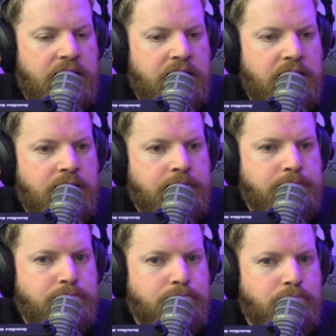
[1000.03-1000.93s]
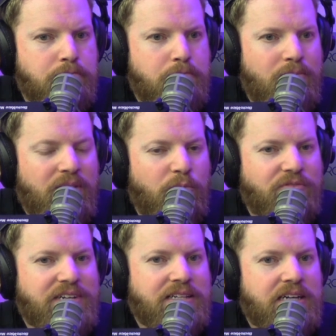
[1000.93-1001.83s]
Um...
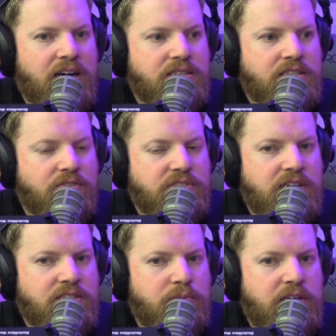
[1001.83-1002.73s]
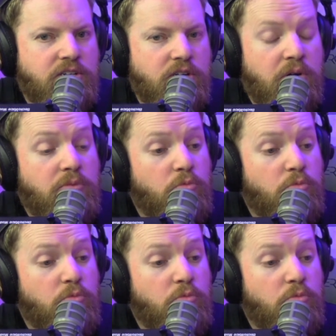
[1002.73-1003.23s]
We've done the honest self-assessment, and you know what?